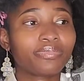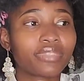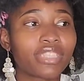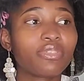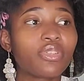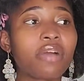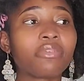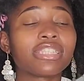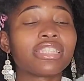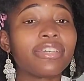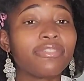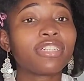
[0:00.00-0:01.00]
Even I was
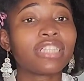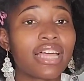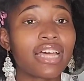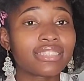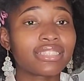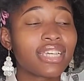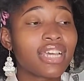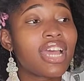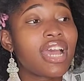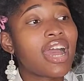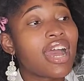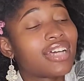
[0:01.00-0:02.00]
late for class.
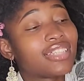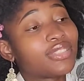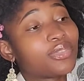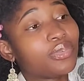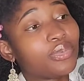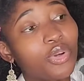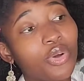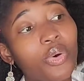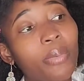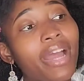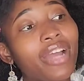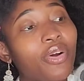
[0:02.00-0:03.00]
I had to go
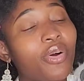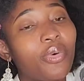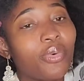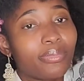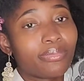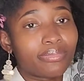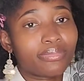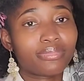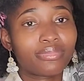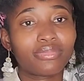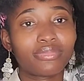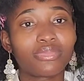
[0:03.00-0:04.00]
back home
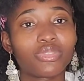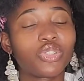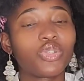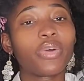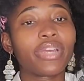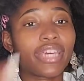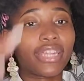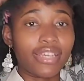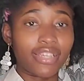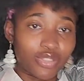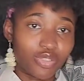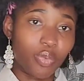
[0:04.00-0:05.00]
to go get a
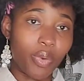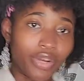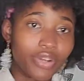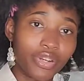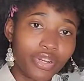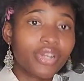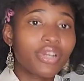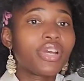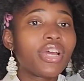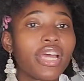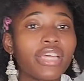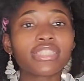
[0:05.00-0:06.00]
sweater
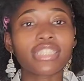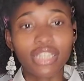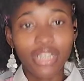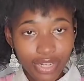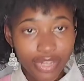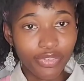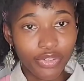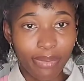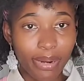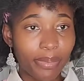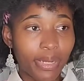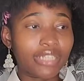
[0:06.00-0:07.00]
to cover my
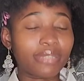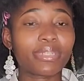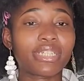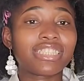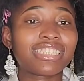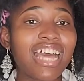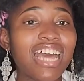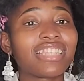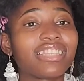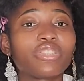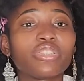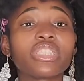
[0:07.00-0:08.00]
body because I
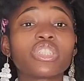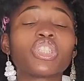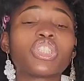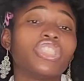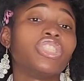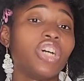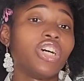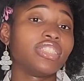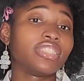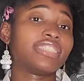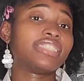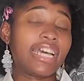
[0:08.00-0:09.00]
literally could not
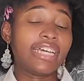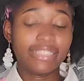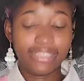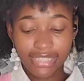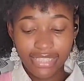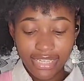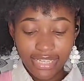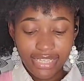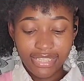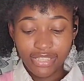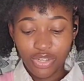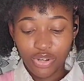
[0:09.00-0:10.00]
stand
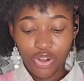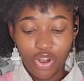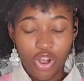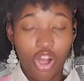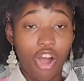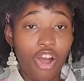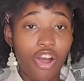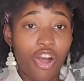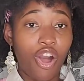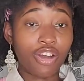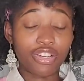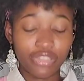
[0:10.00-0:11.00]
the
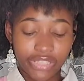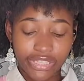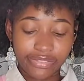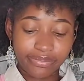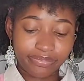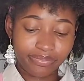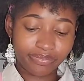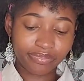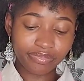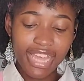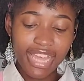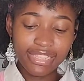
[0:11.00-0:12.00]
ogling
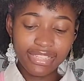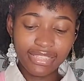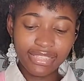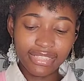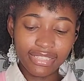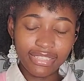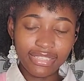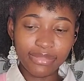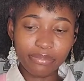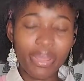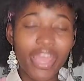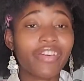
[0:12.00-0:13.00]
and the
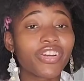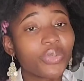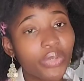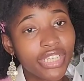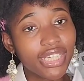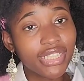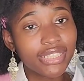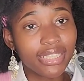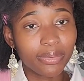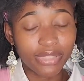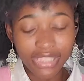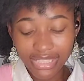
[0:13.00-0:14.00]
paranoia that
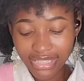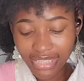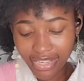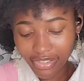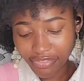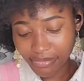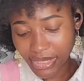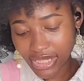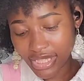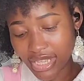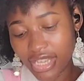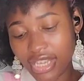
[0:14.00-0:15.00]
was inside of me,